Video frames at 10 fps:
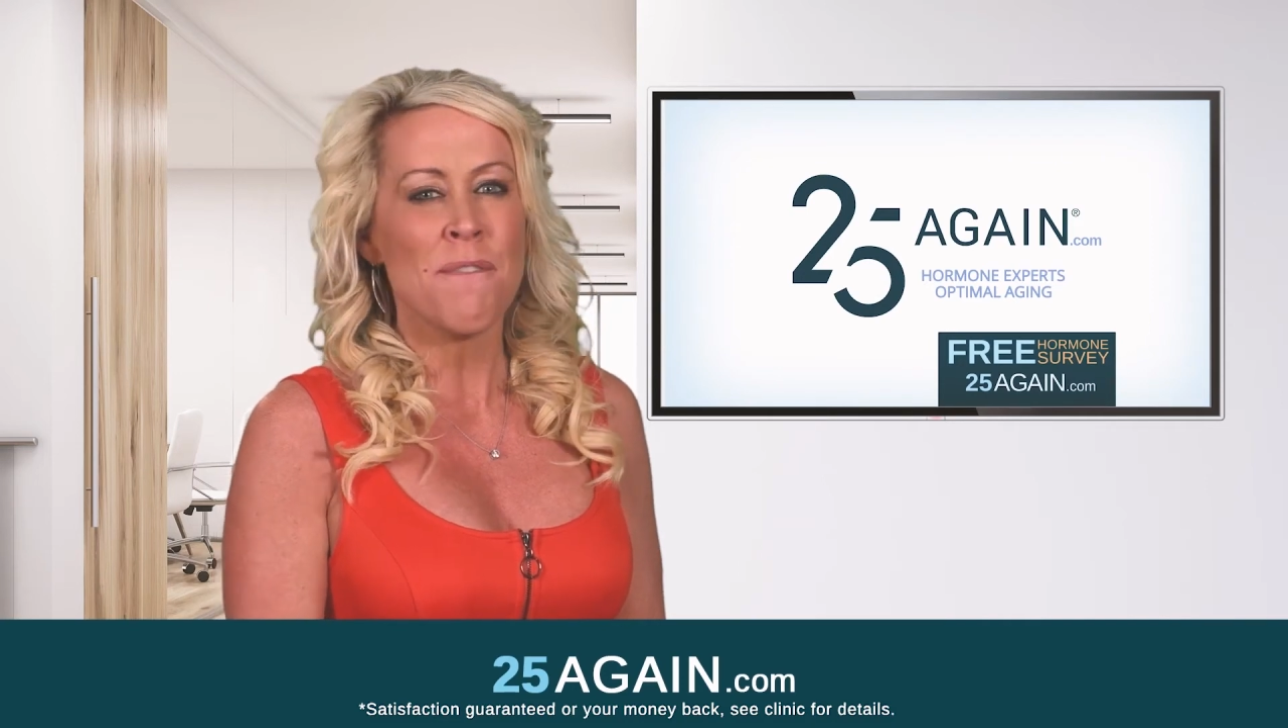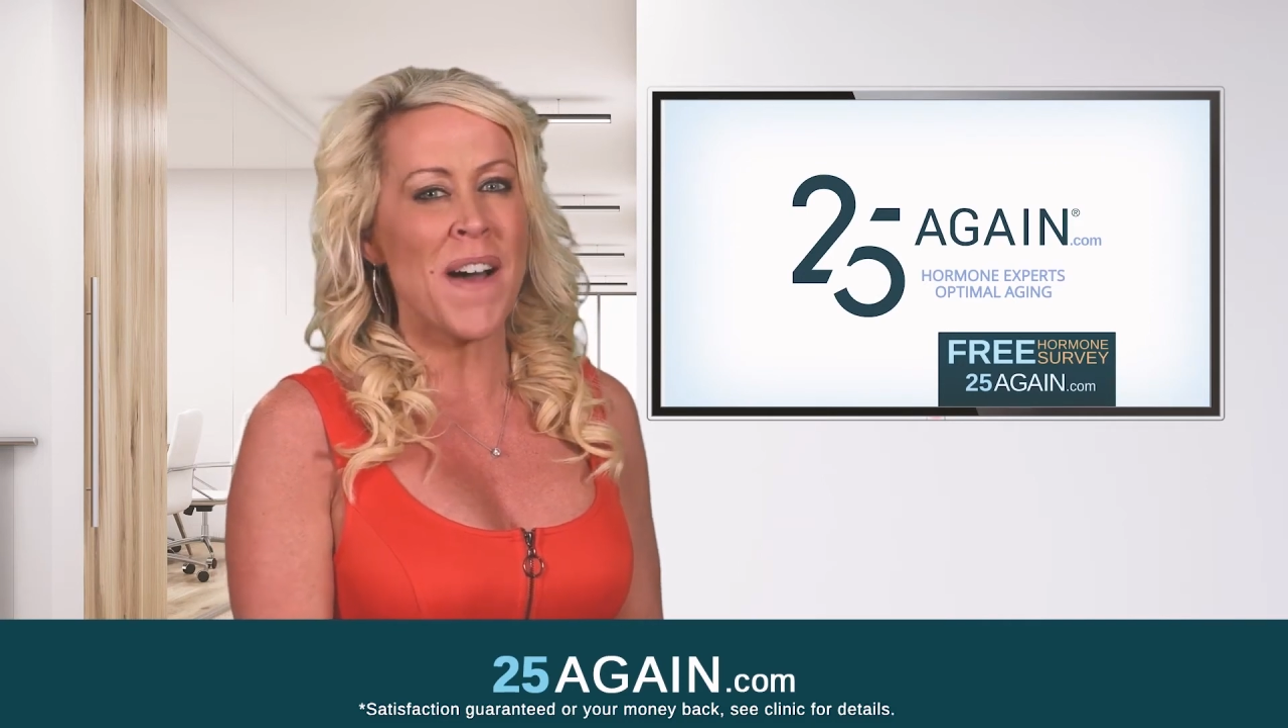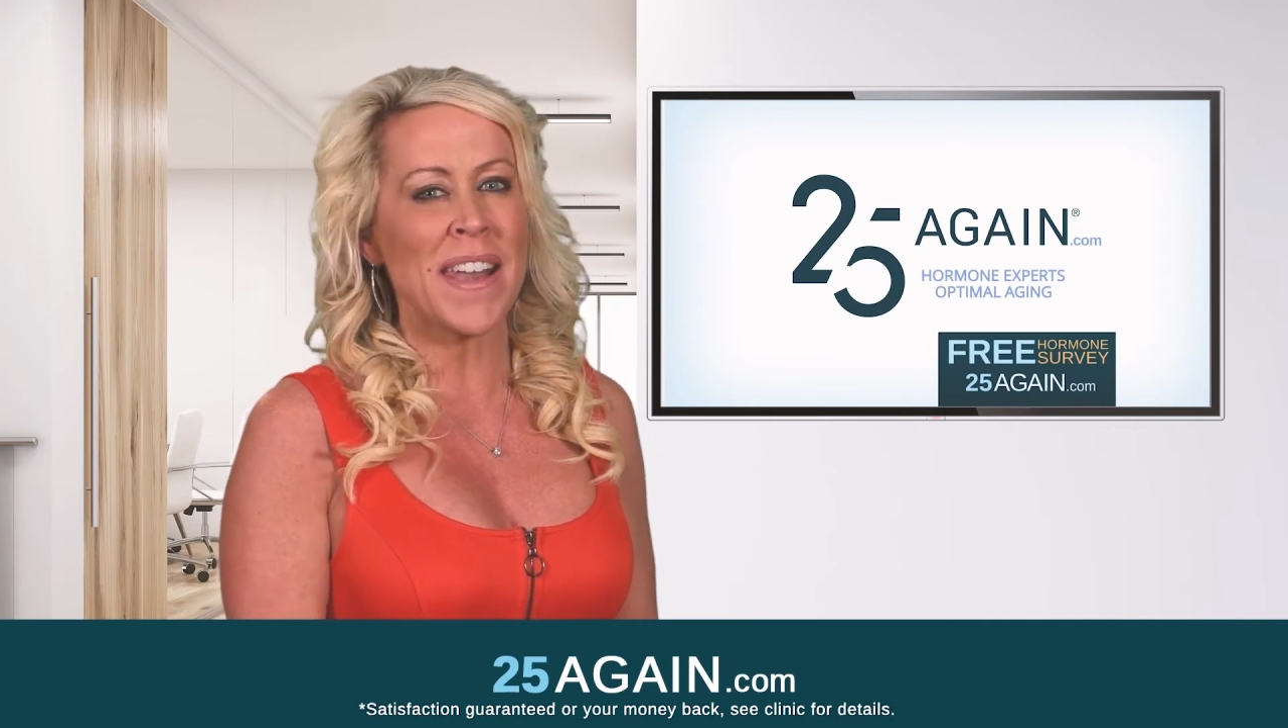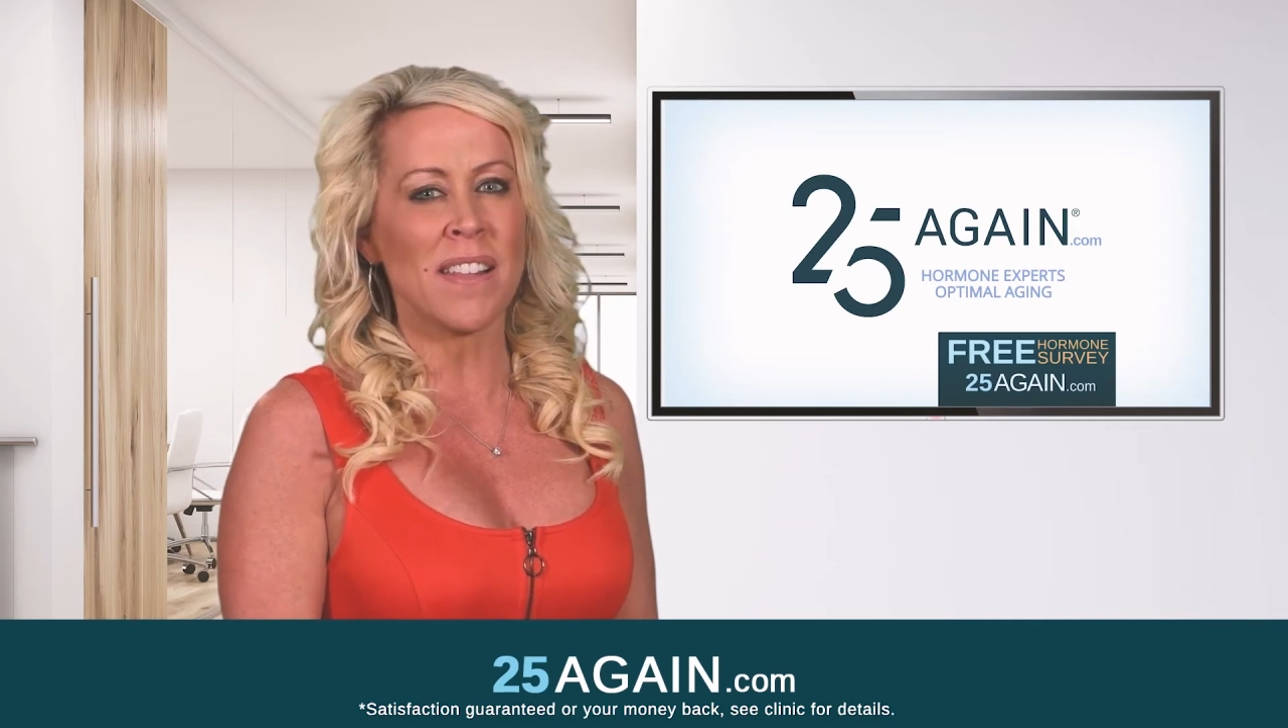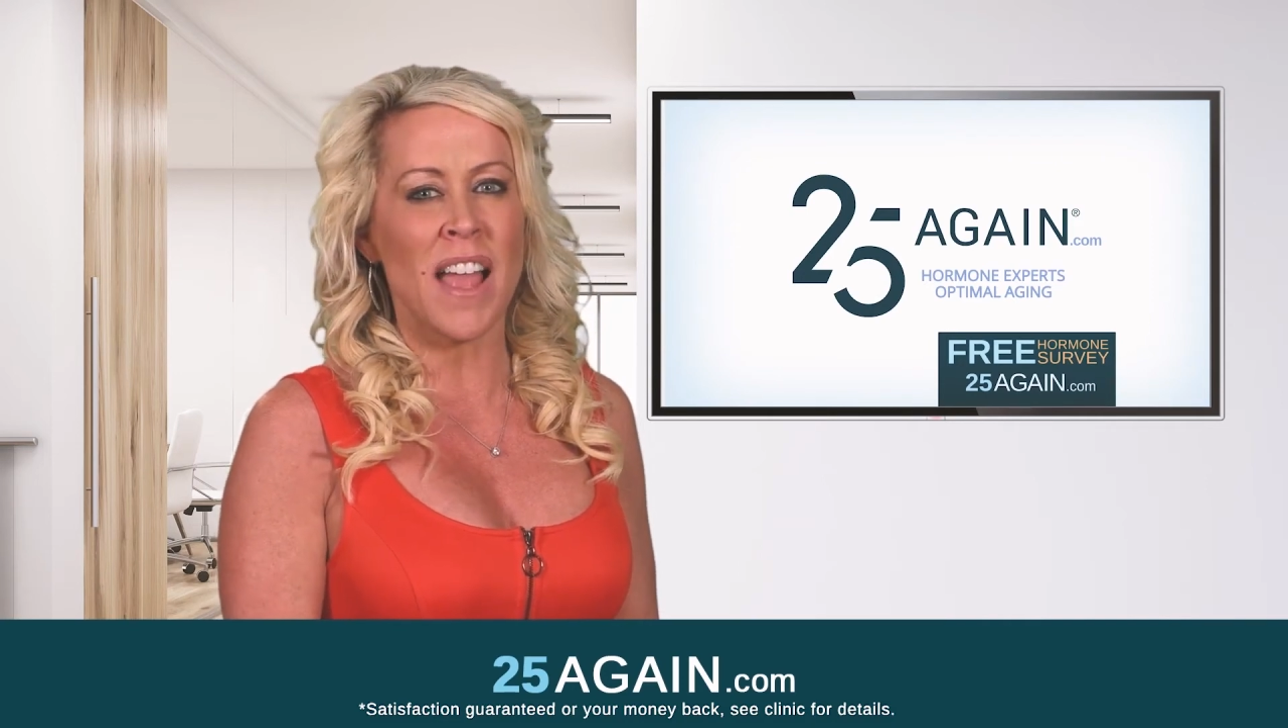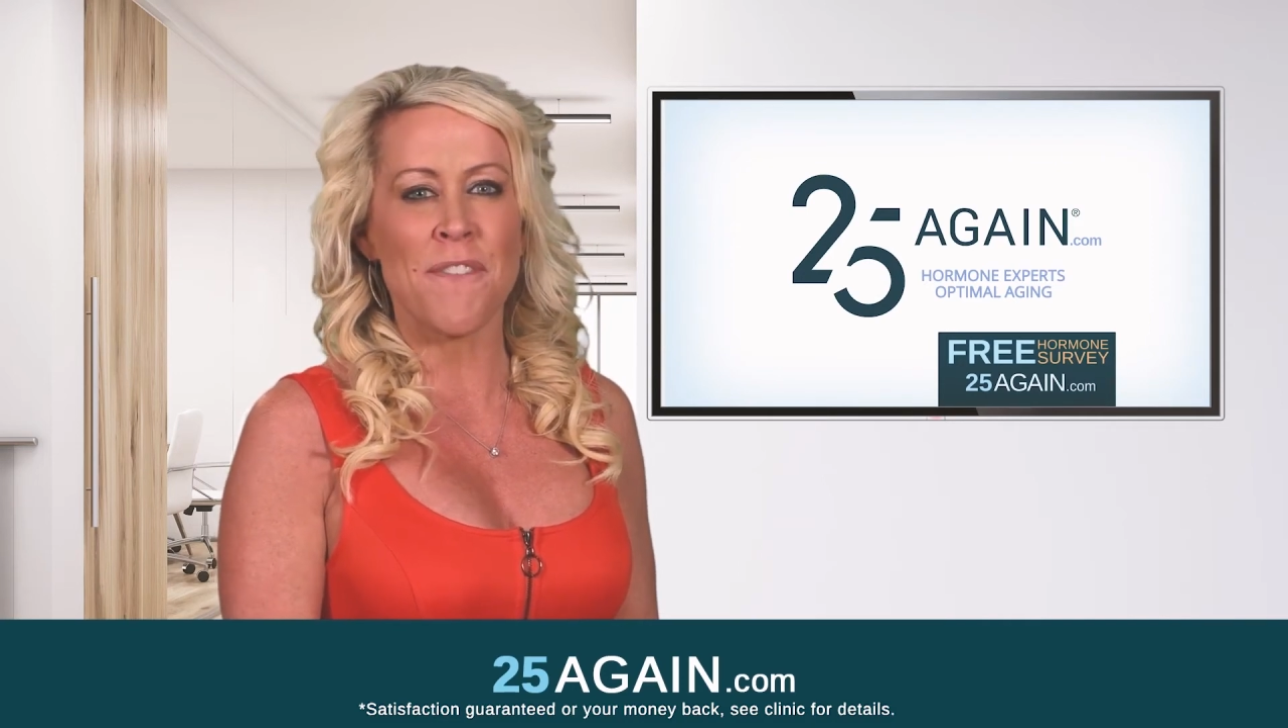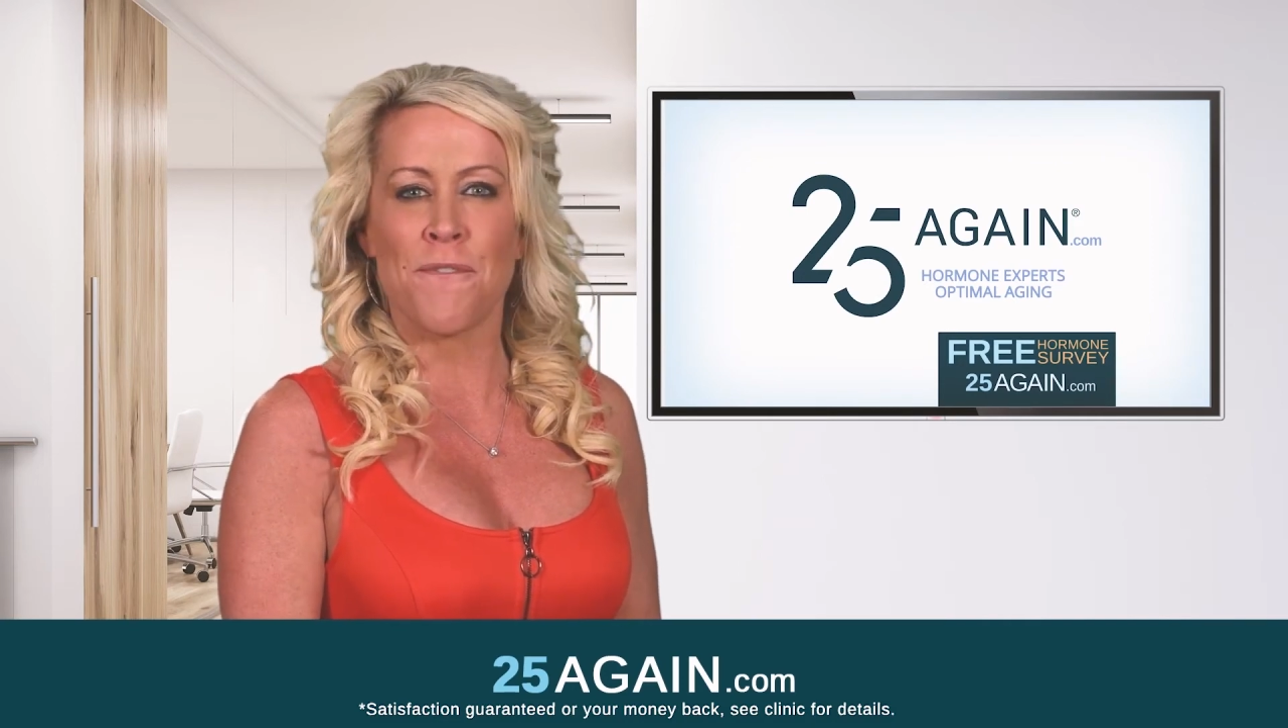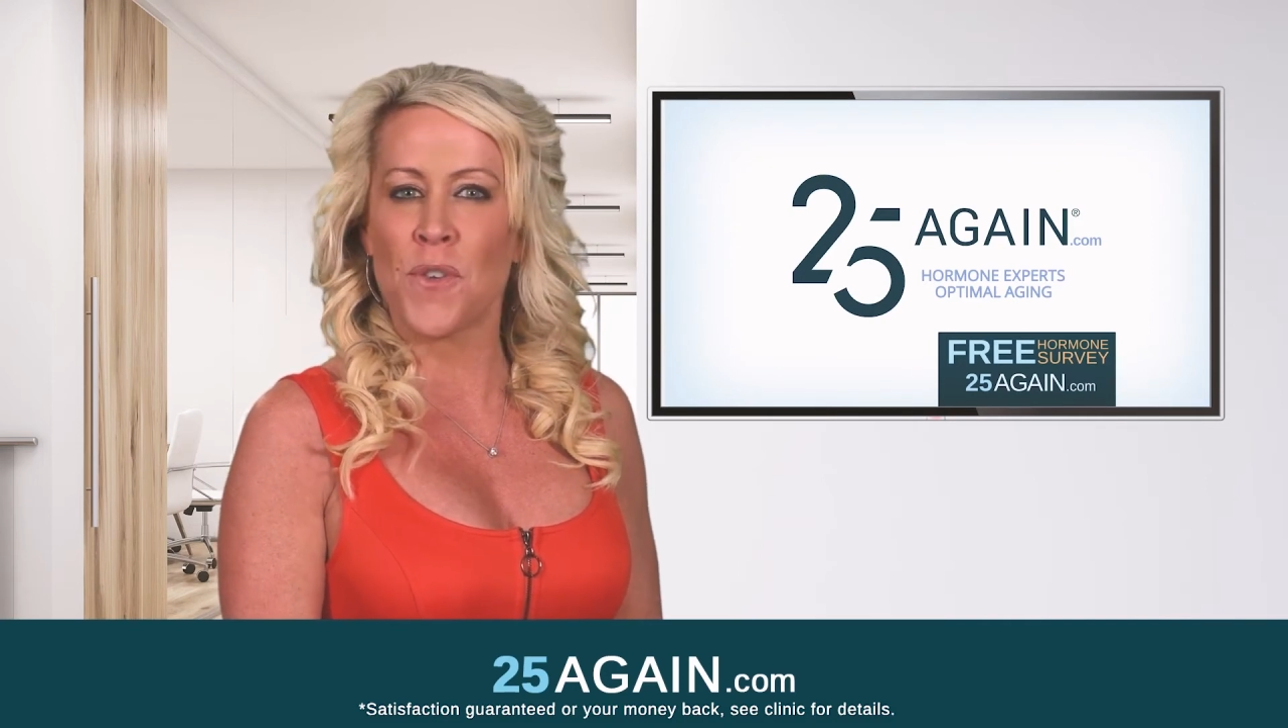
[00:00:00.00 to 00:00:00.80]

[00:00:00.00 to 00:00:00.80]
Find a life